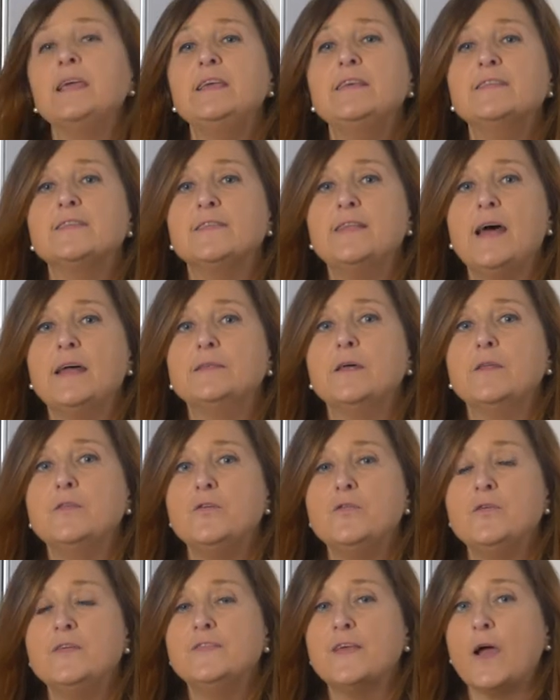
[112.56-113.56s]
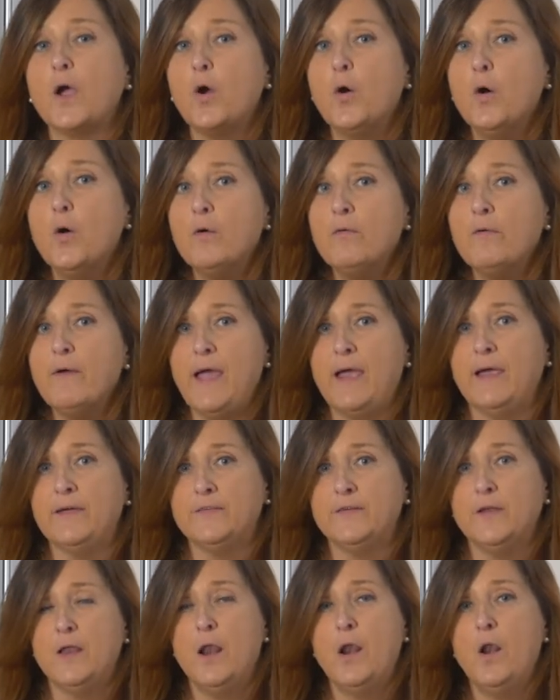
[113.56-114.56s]
is that there is a
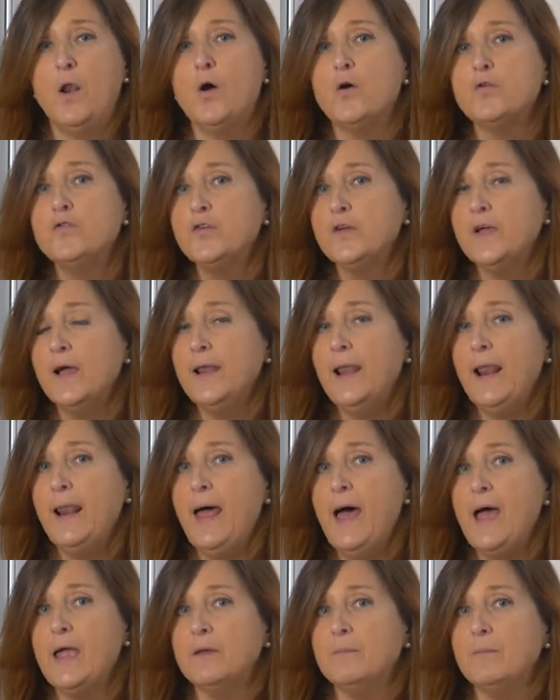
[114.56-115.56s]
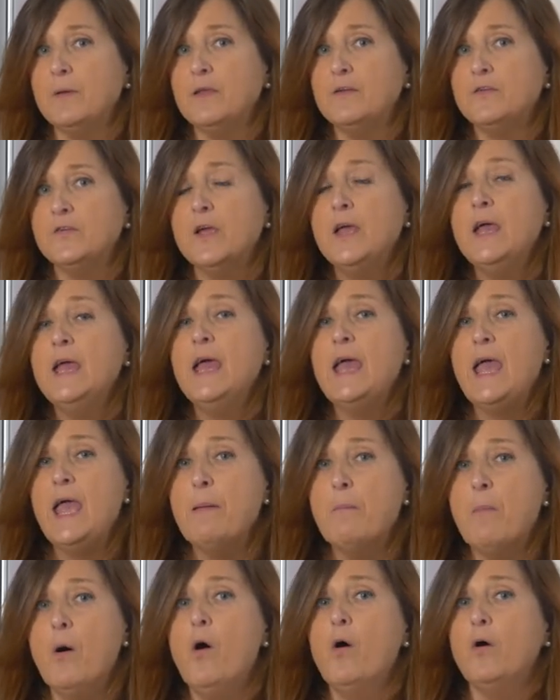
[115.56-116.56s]
correct logical alignment
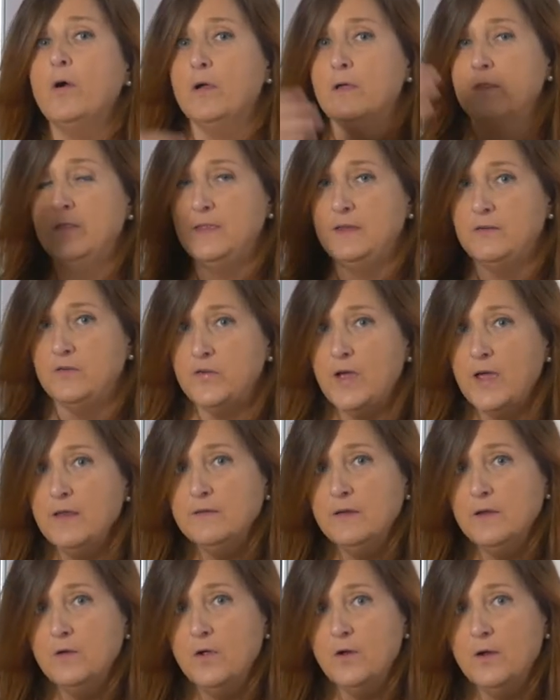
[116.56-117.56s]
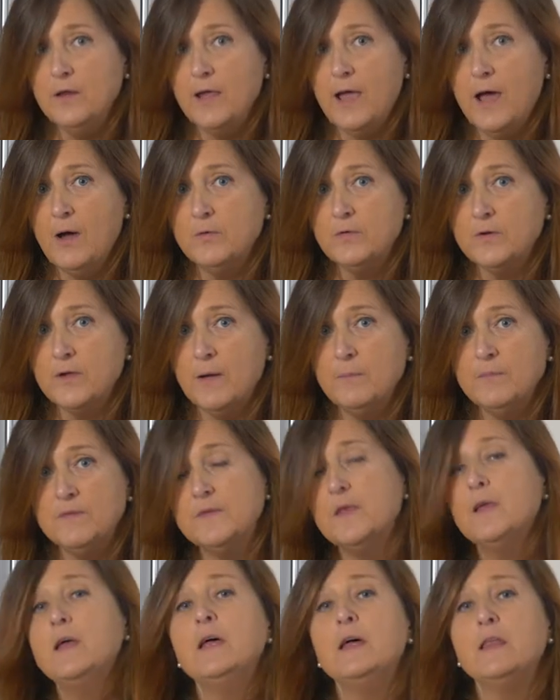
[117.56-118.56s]
among the intended learning outcomes,
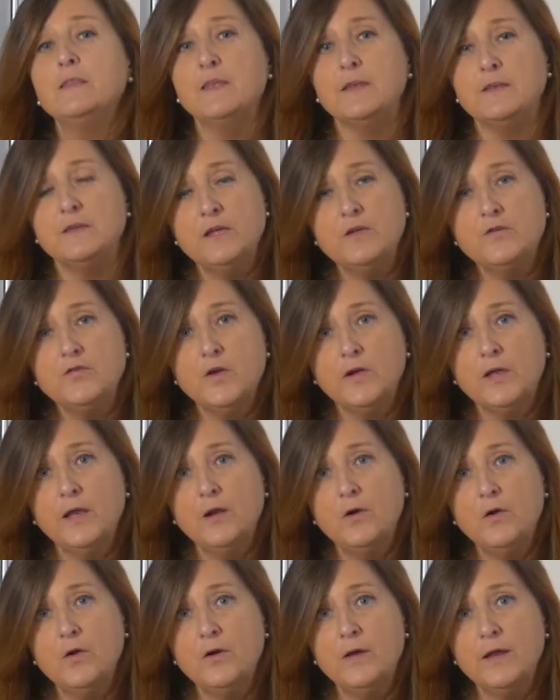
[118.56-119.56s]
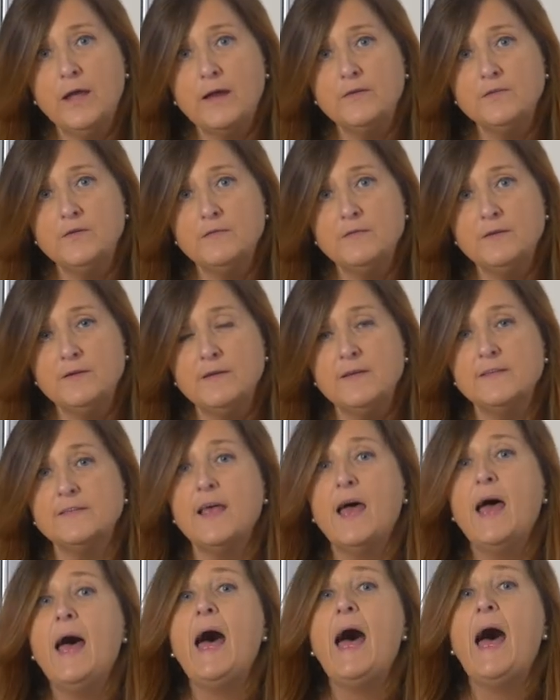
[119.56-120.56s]
the teaching and learning activities,
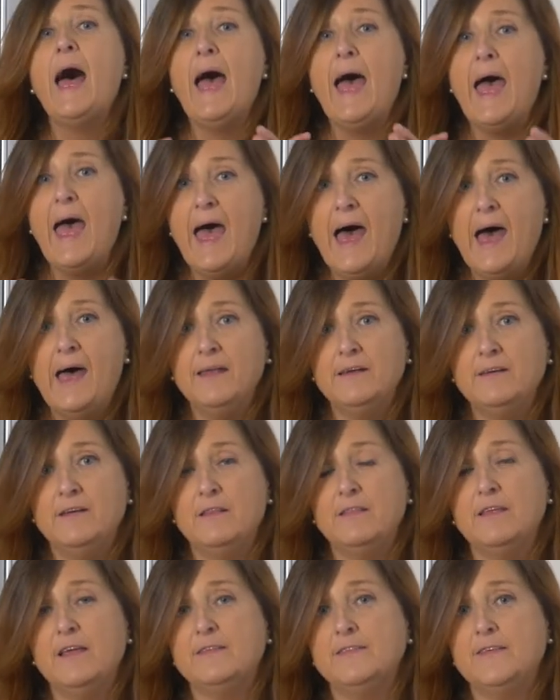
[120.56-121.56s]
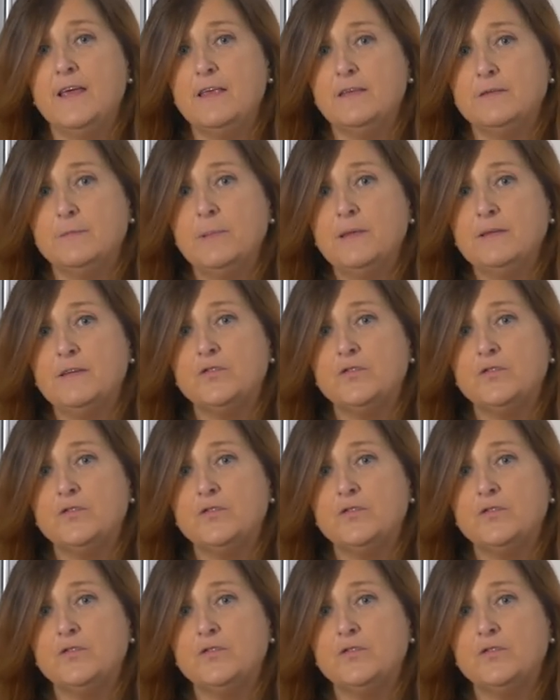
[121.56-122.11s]
and the assessment